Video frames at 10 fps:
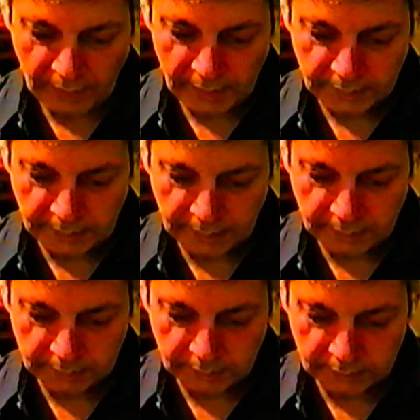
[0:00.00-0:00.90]
fired
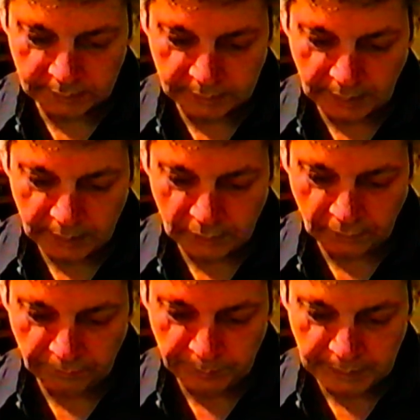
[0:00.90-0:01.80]
at it instead
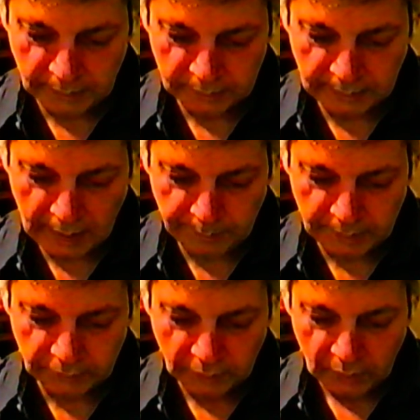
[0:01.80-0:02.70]
of being
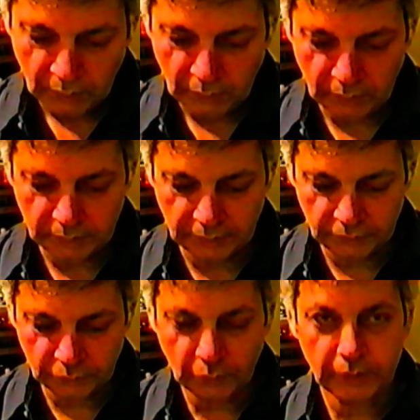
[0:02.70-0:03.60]
damaged or
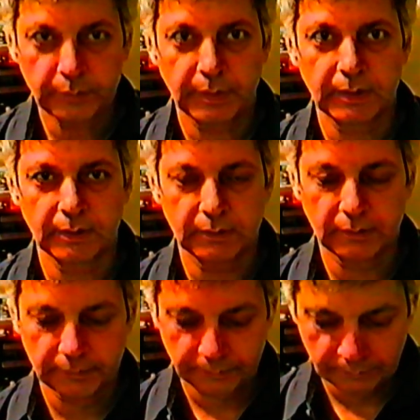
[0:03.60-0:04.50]
destroyed by
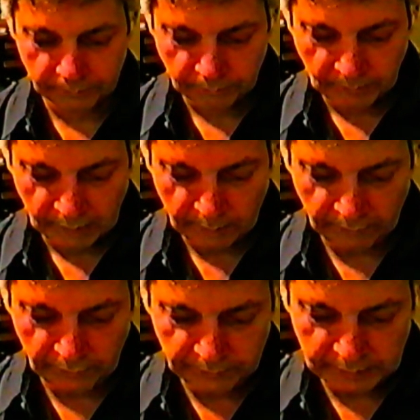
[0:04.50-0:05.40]
it.
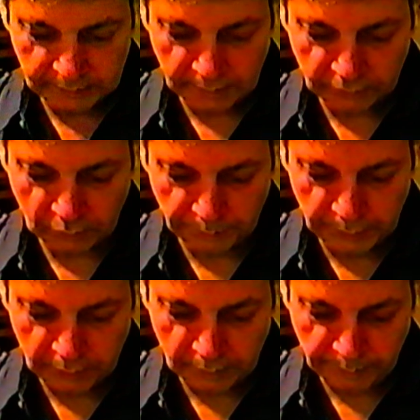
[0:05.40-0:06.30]
Number 56,
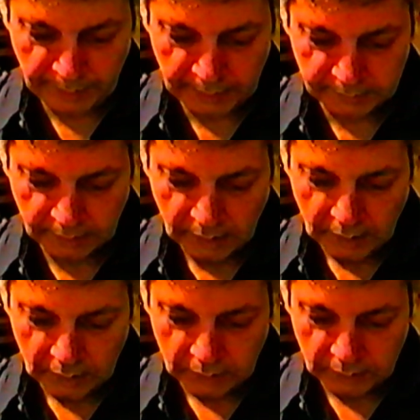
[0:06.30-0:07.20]
computer makes
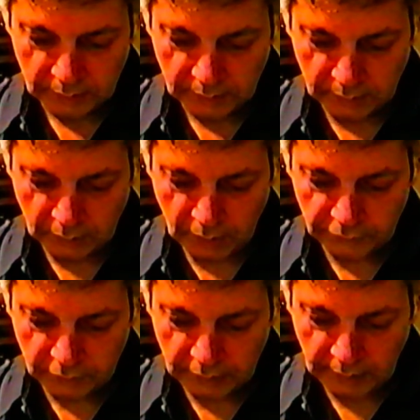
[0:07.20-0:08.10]
uh,
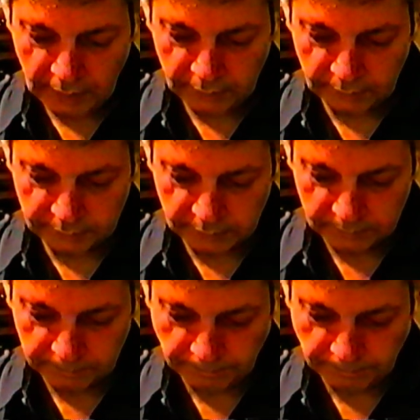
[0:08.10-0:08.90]
logical errors.